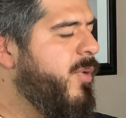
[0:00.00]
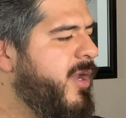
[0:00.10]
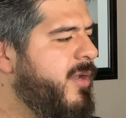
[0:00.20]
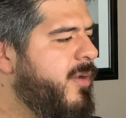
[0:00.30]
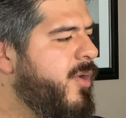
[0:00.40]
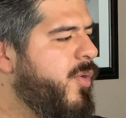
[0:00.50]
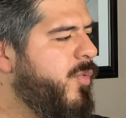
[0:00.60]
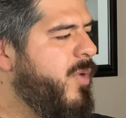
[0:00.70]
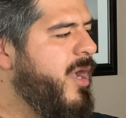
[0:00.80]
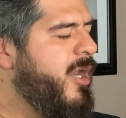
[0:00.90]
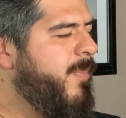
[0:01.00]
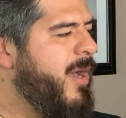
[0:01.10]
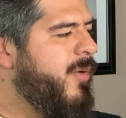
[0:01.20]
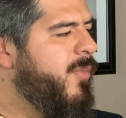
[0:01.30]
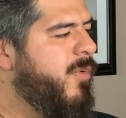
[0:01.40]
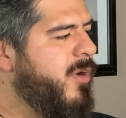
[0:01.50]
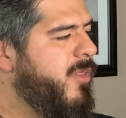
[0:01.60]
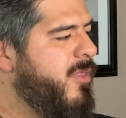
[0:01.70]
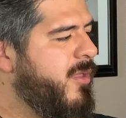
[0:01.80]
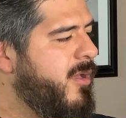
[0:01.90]
put it right about where
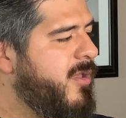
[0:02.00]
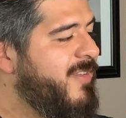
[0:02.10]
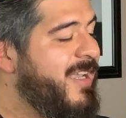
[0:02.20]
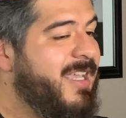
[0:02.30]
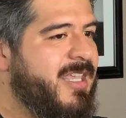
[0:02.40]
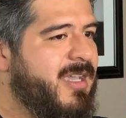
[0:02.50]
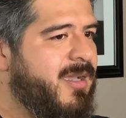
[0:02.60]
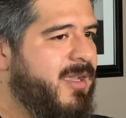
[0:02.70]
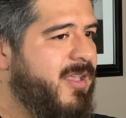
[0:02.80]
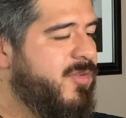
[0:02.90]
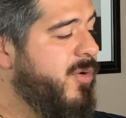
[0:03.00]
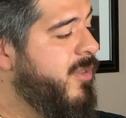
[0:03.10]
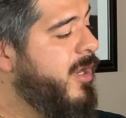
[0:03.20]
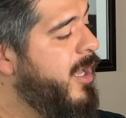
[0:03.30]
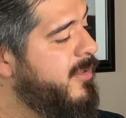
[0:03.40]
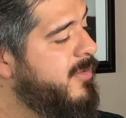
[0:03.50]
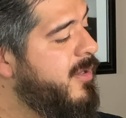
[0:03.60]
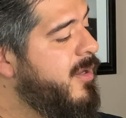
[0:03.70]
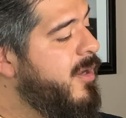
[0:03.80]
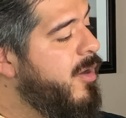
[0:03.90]
the cejilla is, or the nut,
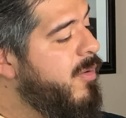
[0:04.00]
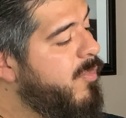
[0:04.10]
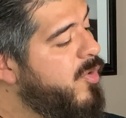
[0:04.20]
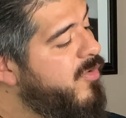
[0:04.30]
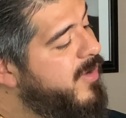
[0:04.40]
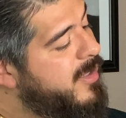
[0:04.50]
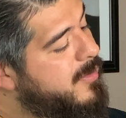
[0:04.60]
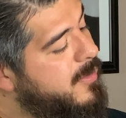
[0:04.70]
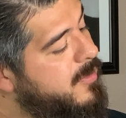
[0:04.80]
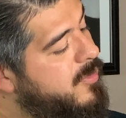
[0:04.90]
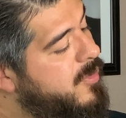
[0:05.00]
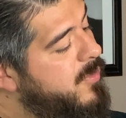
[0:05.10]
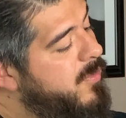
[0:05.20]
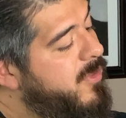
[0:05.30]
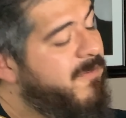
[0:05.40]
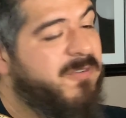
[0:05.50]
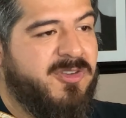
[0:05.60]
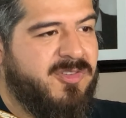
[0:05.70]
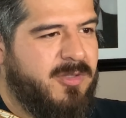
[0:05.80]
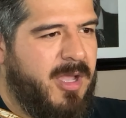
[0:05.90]
move it to the
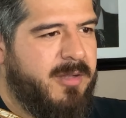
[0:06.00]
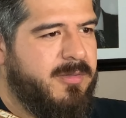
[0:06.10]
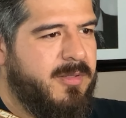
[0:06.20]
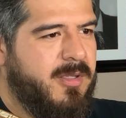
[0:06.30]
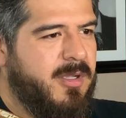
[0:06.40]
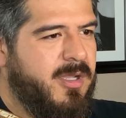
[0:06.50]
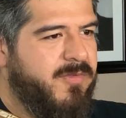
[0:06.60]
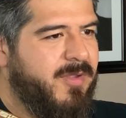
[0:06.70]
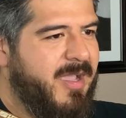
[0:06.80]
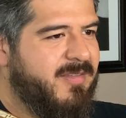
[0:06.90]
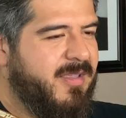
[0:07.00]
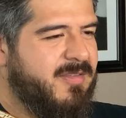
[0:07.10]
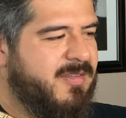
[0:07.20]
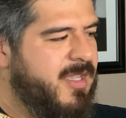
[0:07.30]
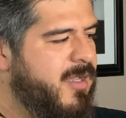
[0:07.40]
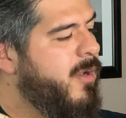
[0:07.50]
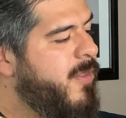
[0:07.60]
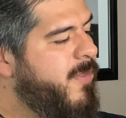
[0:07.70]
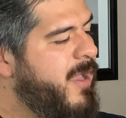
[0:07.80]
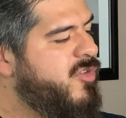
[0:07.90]
first dot, if you guys can see.
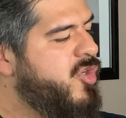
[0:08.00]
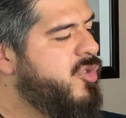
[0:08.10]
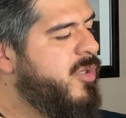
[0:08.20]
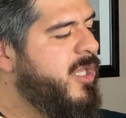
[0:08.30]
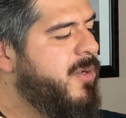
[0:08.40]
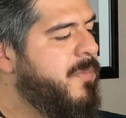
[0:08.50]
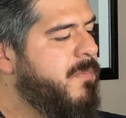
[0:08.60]
That's usually